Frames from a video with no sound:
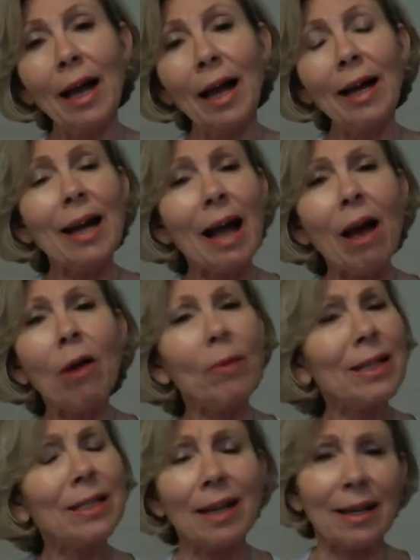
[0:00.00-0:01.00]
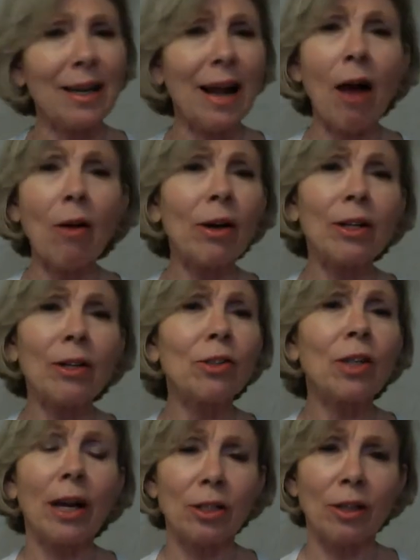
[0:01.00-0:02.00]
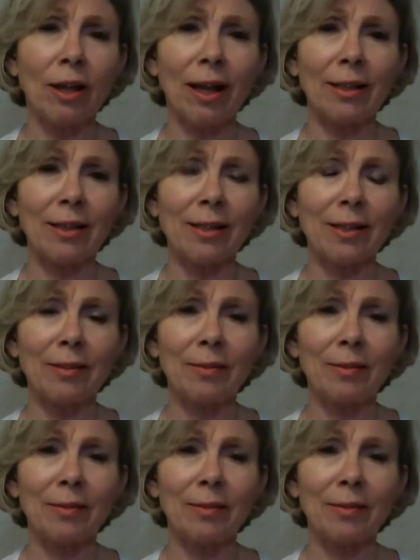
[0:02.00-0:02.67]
And how is that, and how can you change that?